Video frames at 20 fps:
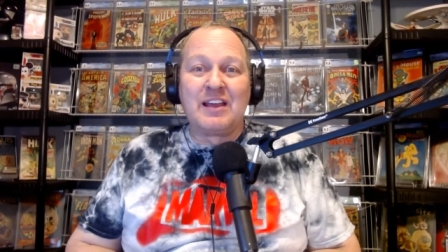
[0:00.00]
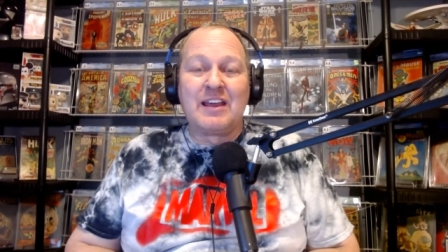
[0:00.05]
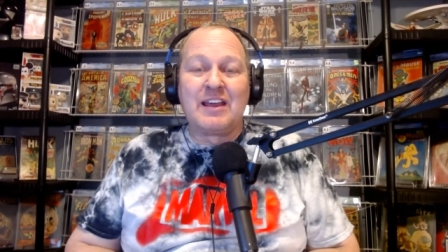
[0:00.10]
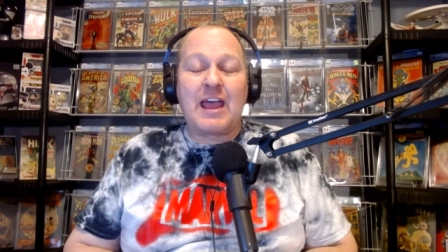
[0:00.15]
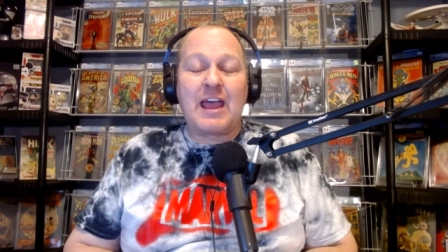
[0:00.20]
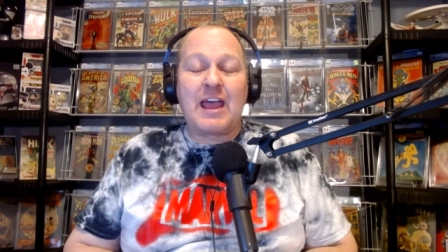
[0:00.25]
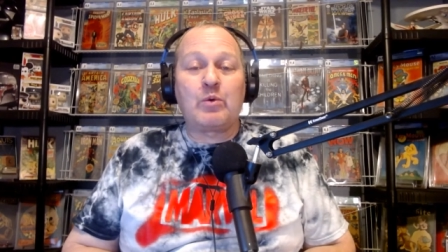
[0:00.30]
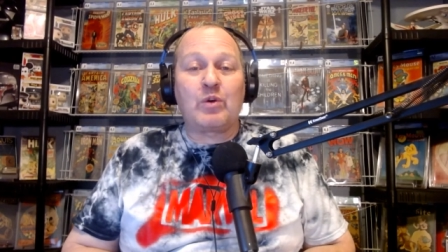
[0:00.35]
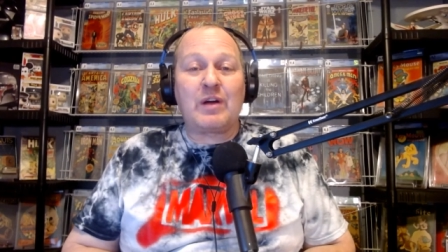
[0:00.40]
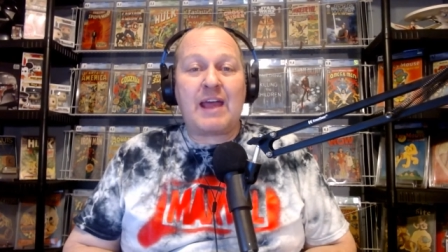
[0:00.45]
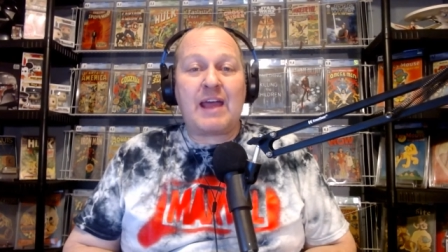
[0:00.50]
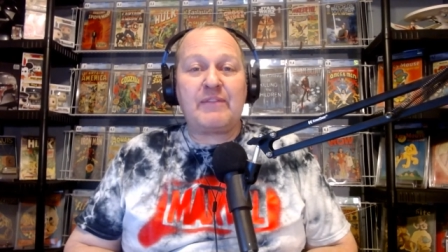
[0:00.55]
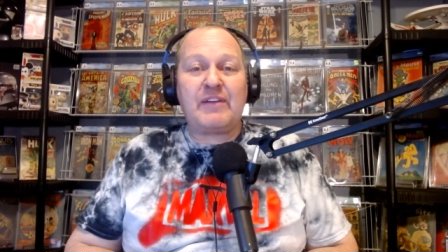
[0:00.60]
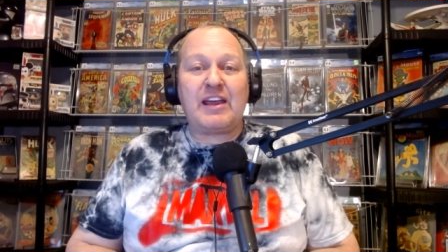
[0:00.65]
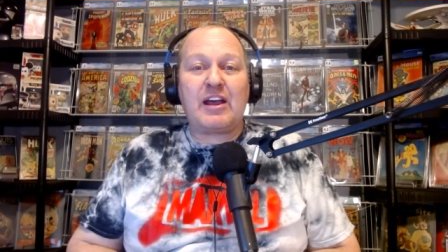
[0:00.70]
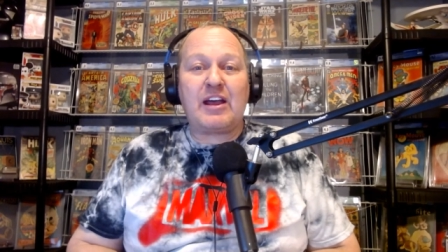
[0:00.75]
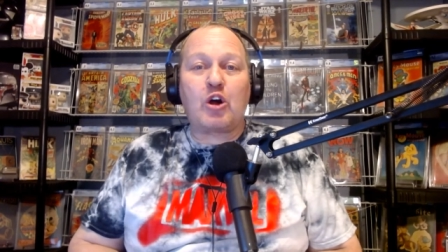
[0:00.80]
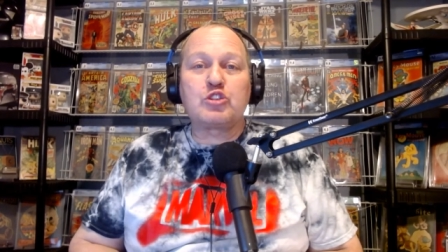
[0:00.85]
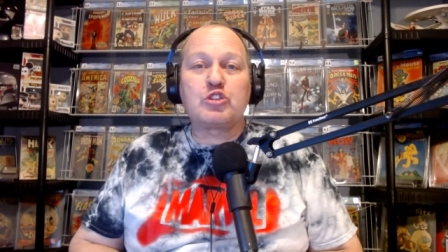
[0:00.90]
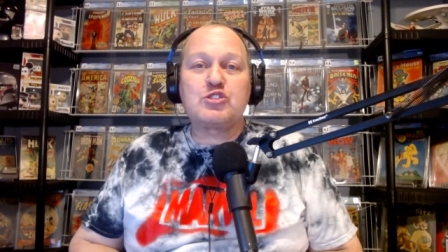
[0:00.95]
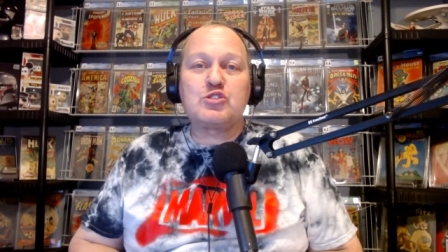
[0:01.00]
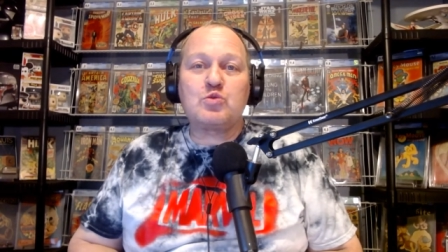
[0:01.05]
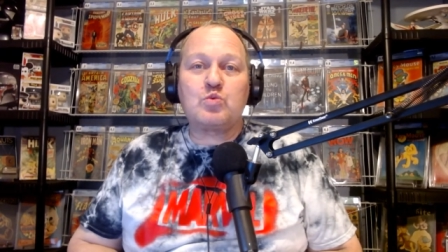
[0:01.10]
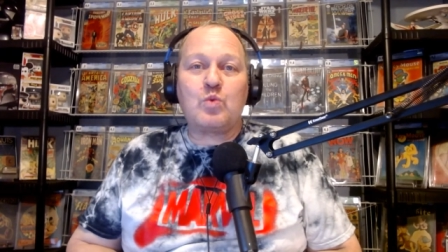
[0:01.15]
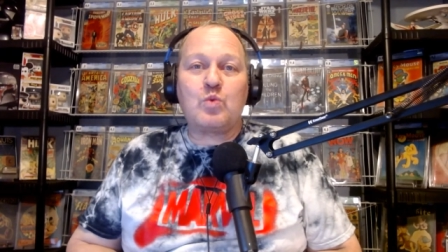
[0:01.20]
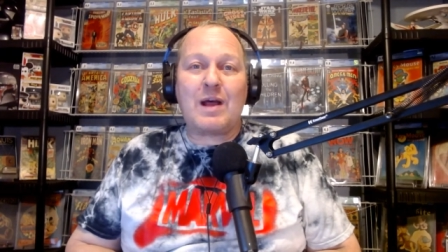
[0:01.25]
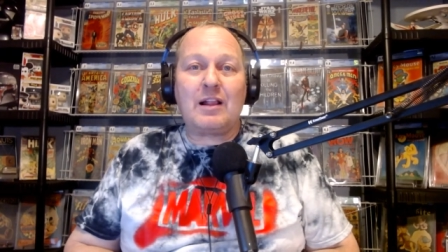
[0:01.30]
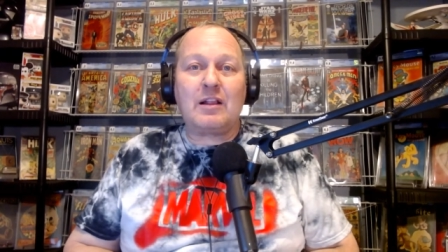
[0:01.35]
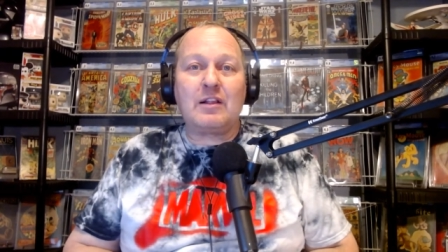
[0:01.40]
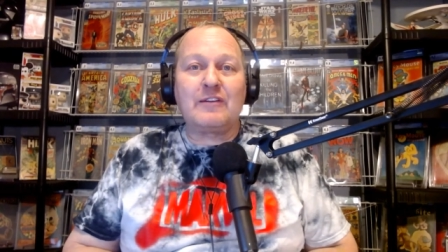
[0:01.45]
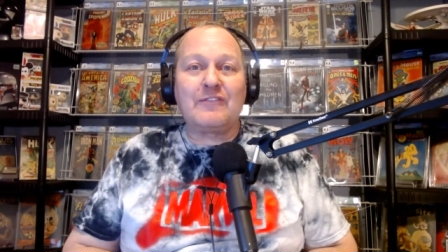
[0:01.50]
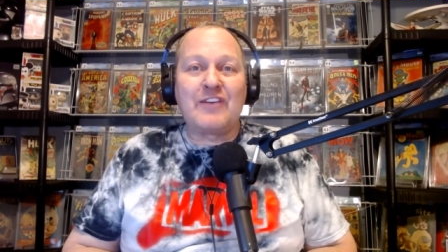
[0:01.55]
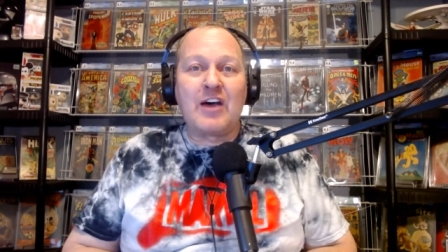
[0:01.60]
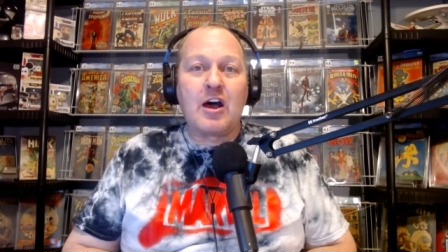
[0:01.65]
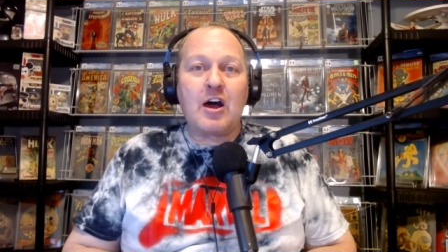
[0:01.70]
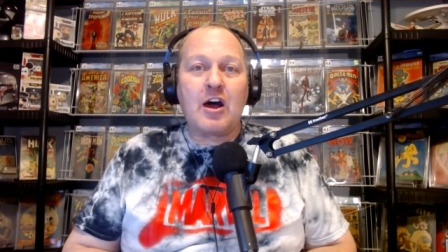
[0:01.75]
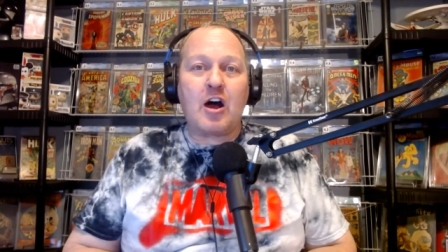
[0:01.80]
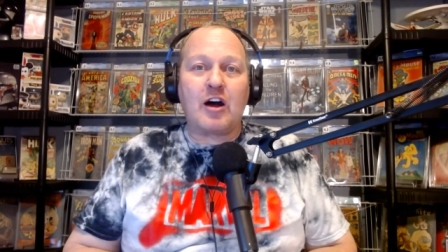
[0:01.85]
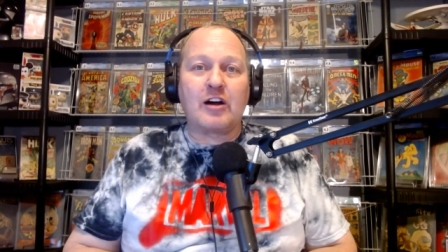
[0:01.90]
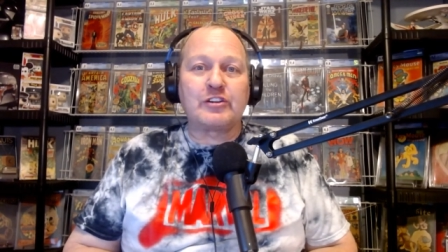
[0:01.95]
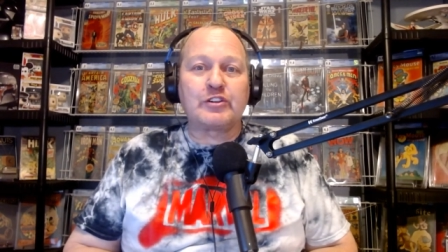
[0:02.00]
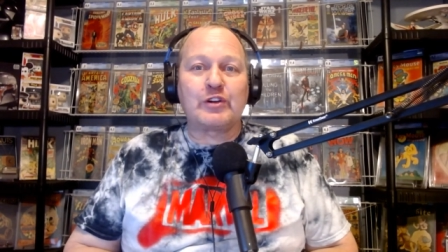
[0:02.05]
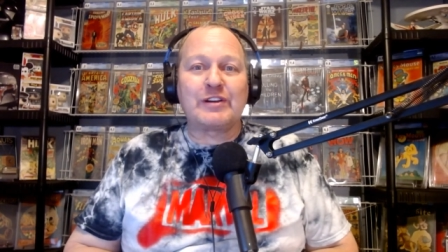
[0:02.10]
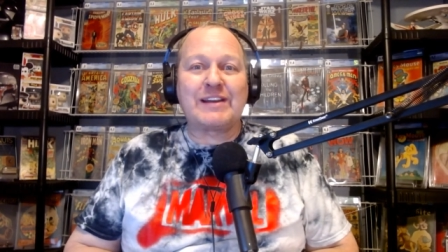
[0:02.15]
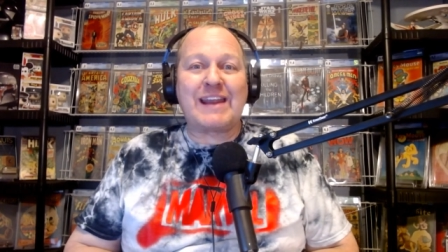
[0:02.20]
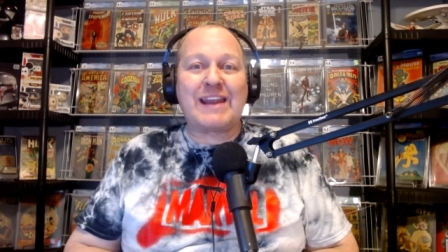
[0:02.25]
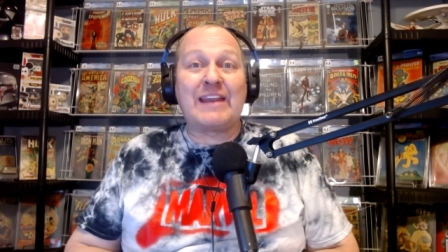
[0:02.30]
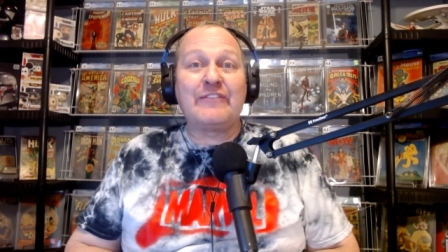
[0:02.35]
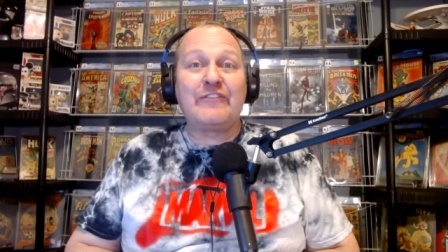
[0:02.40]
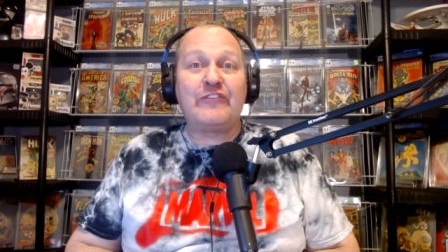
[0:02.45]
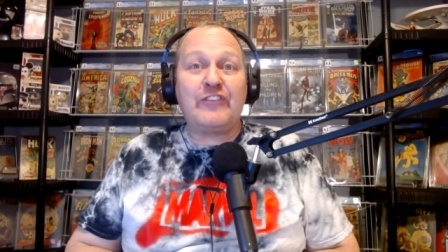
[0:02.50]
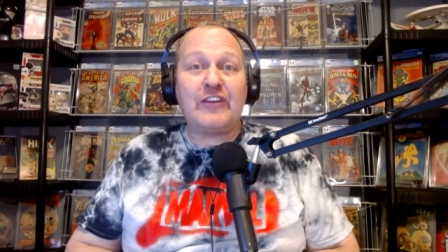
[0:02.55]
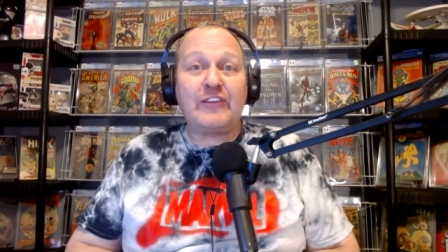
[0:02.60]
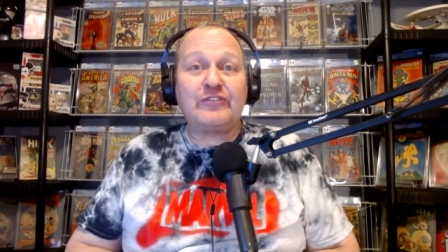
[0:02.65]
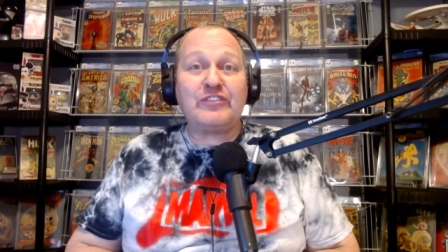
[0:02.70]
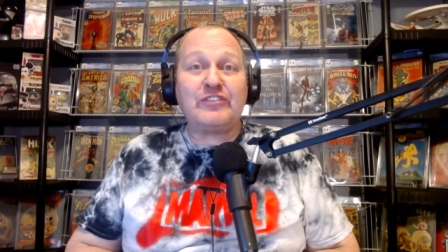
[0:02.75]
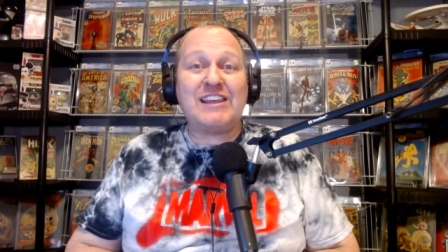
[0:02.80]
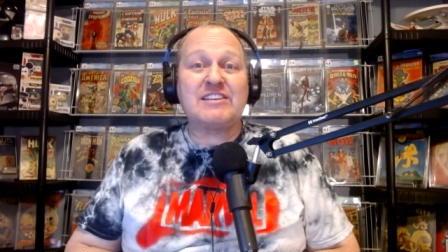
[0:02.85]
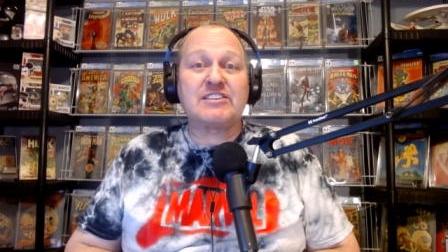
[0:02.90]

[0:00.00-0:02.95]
and we're having our 1,250